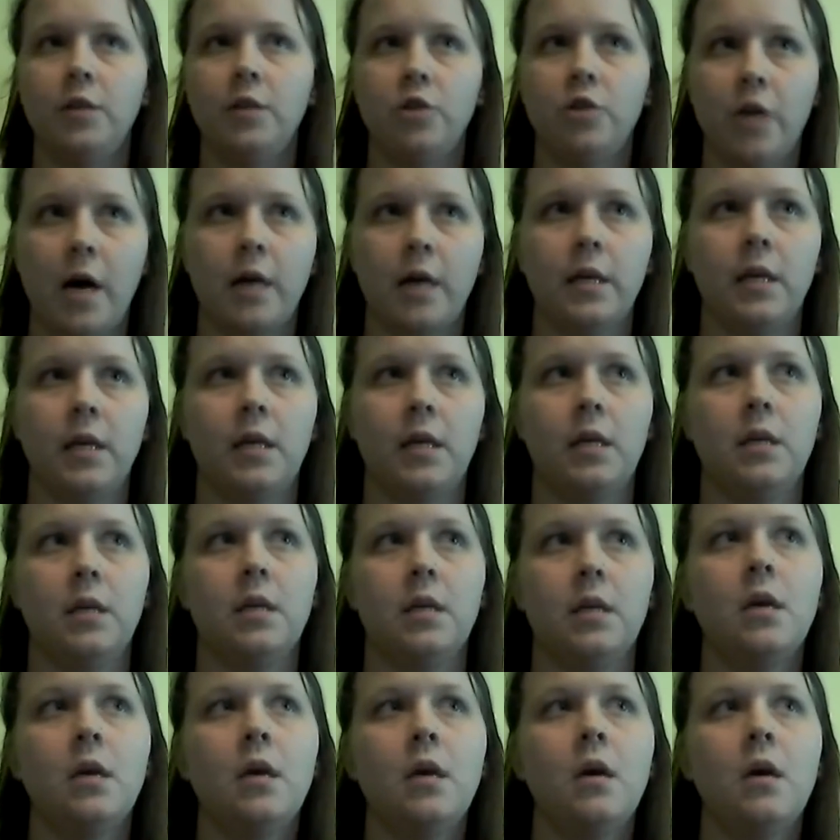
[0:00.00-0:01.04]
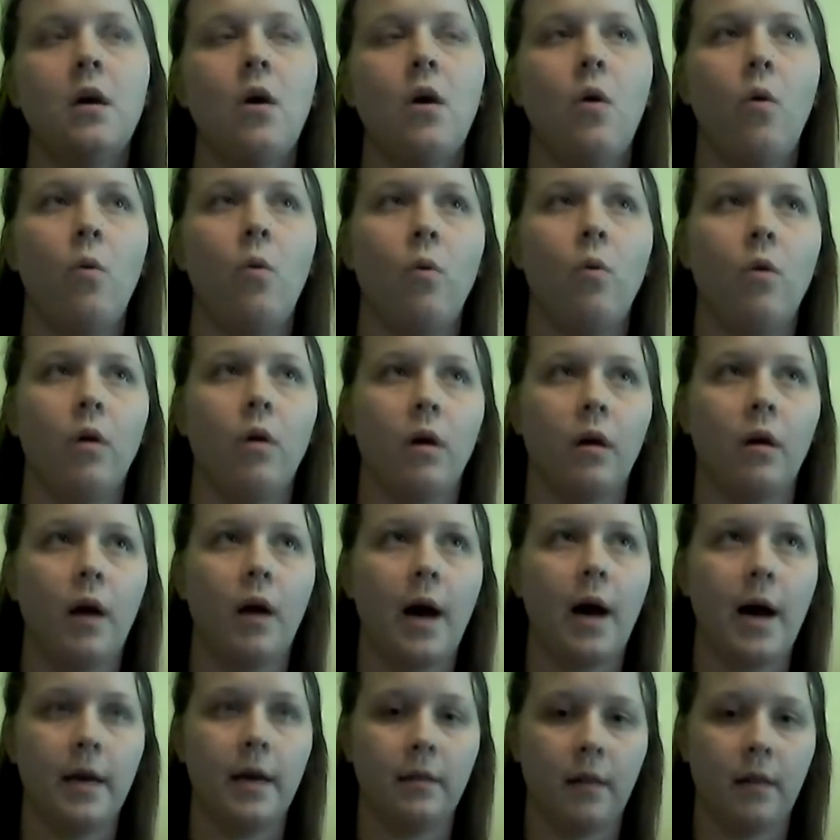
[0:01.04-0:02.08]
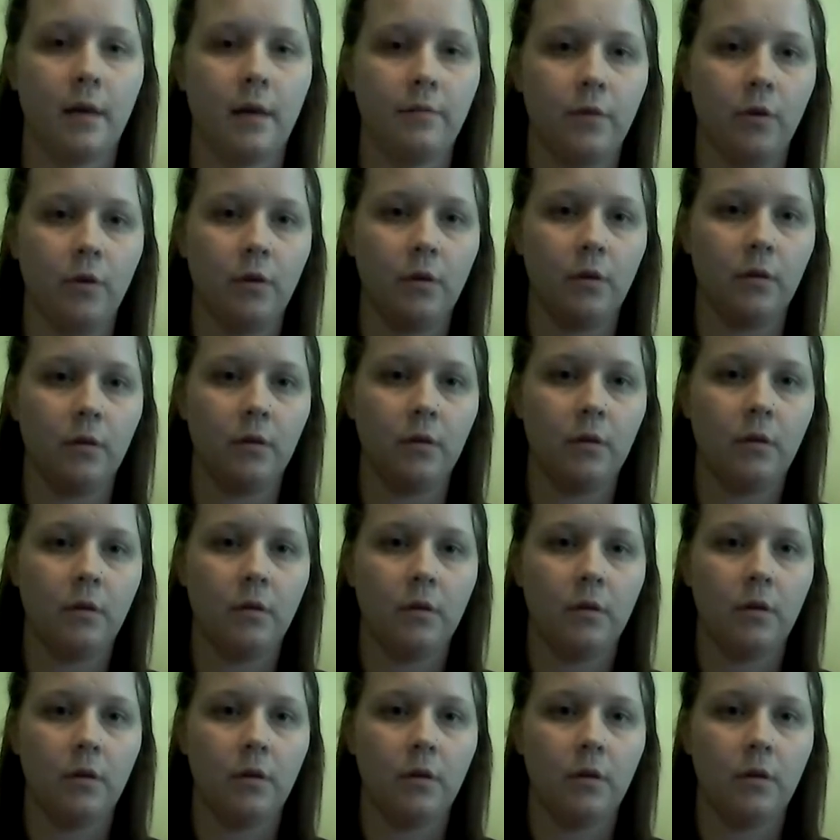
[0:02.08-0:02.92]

jogging, or high level